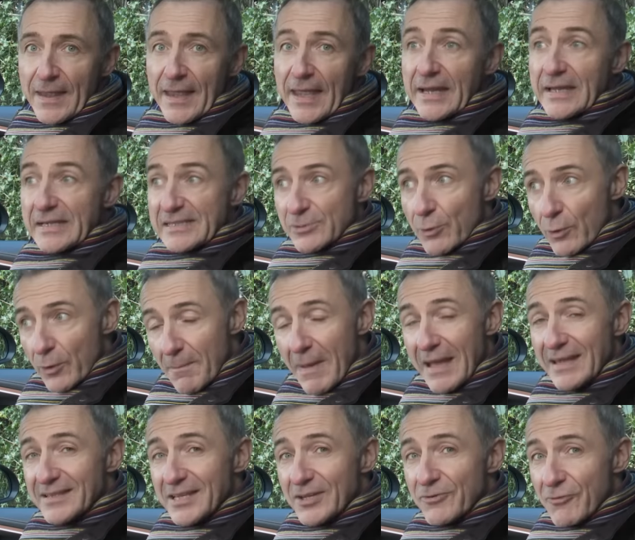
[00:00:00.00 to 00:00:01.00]
In its
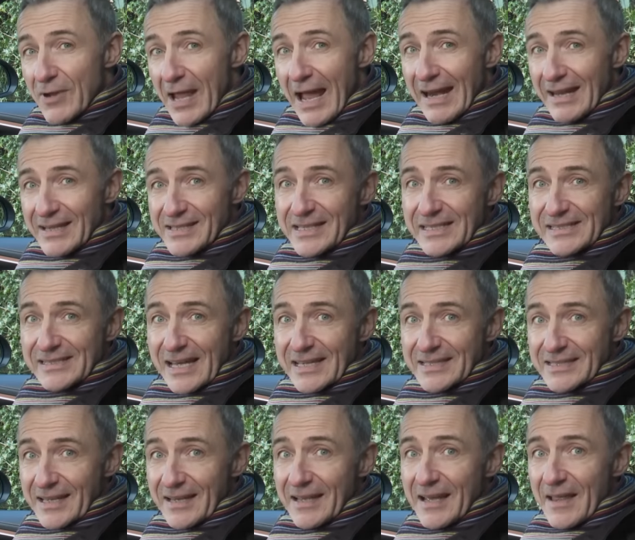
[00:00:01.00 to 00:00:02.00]
augmented reality
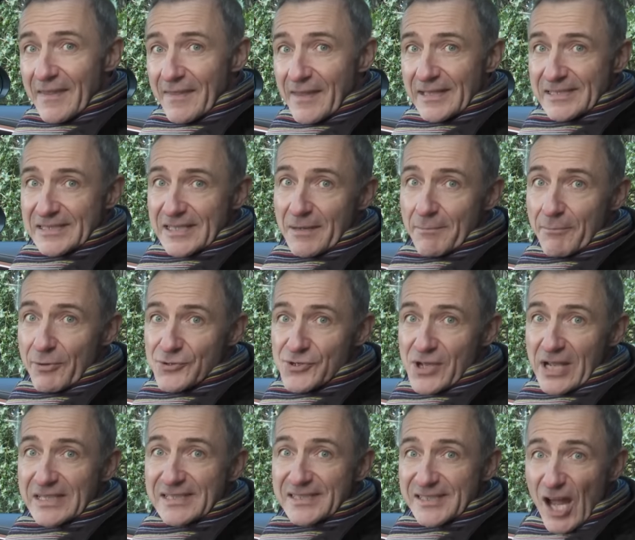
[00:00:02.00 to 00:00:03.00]
setting, this can
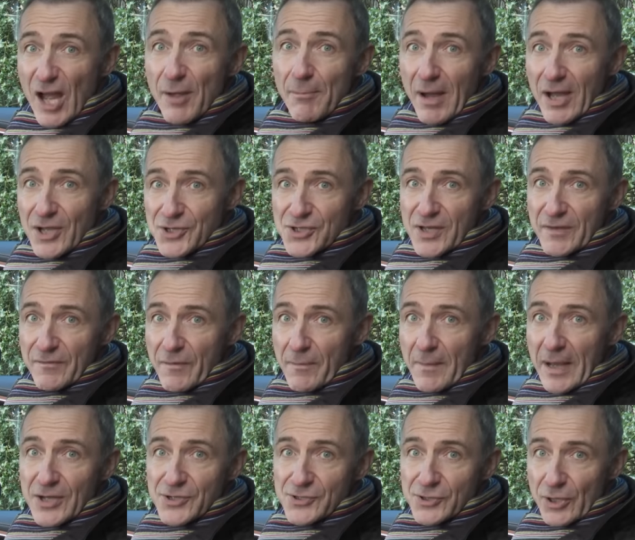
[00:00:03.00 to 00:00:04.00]
project so much
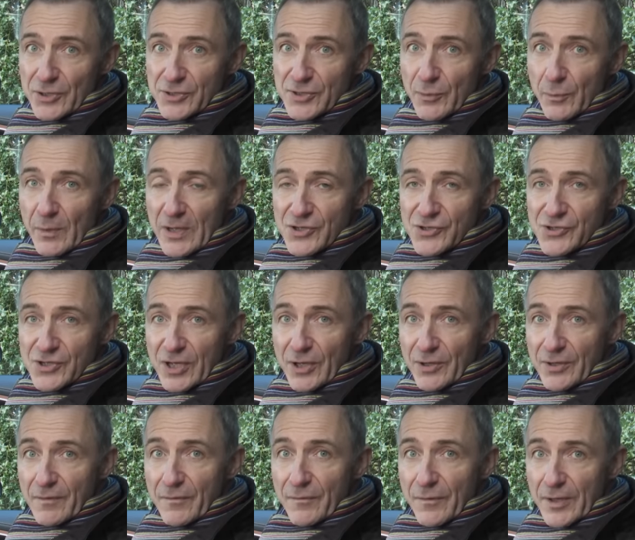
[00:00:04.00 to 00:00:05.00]
information onto the
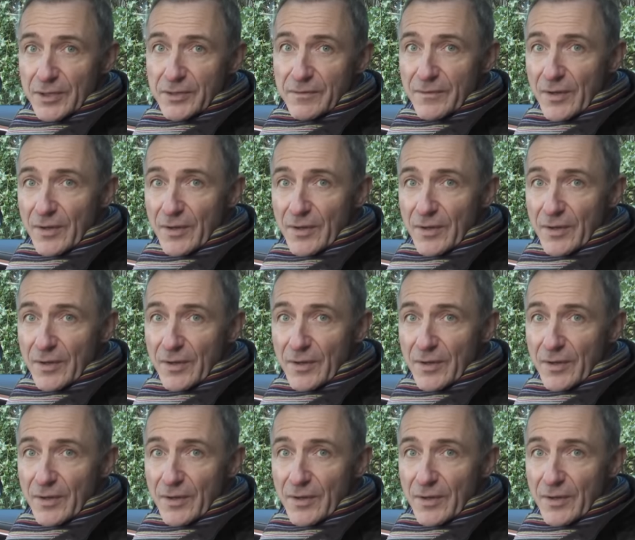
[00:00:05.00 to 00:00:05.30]
windshield in front of